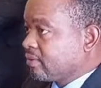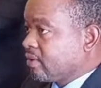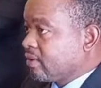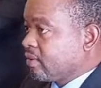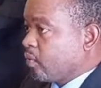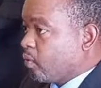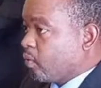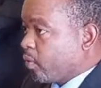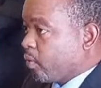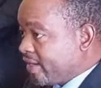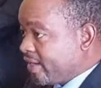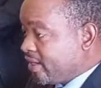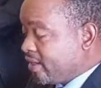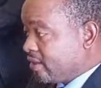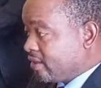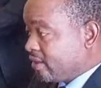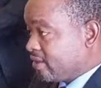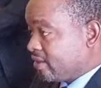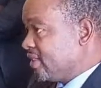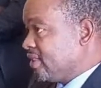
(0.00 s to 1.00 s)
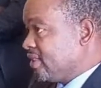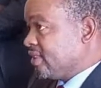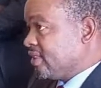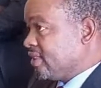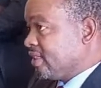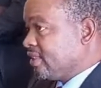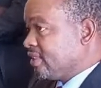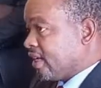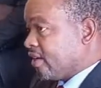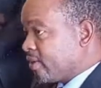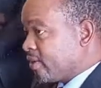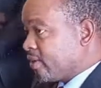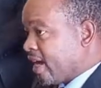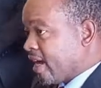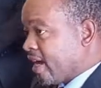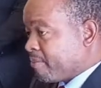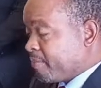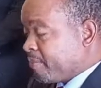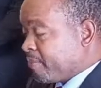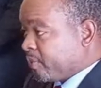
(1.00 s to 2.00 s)
when citizens are not
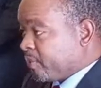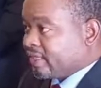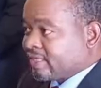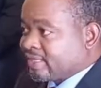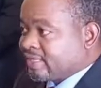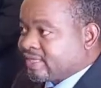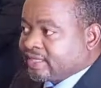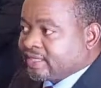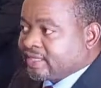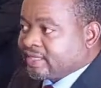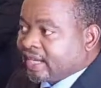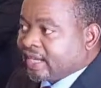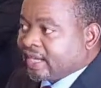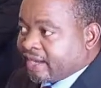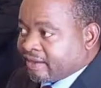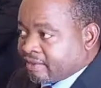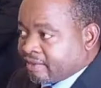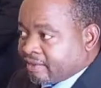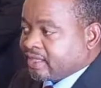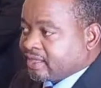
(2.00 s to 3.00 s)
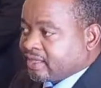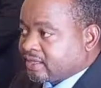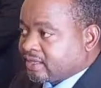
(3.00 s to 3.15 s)
happy with the sitting government.